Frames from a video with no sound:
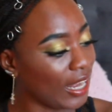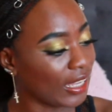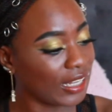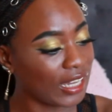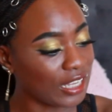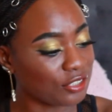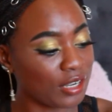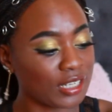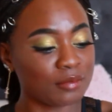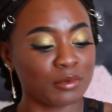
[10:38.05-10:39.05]
Luckily, I
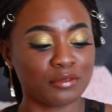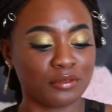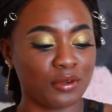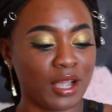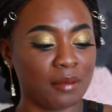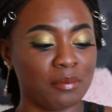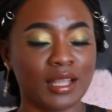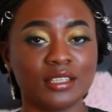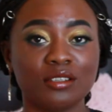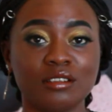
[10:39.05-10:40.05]
tried it before. I
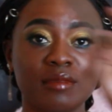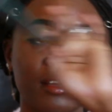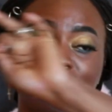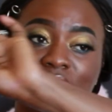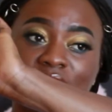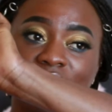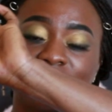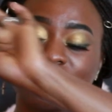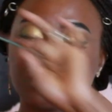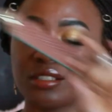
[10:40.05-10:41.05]
applied it on my
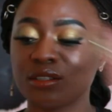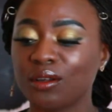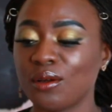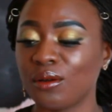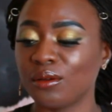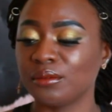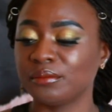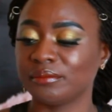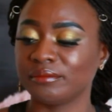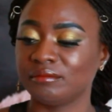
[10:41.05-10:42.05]
face,
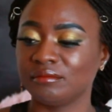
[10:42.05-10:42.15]
so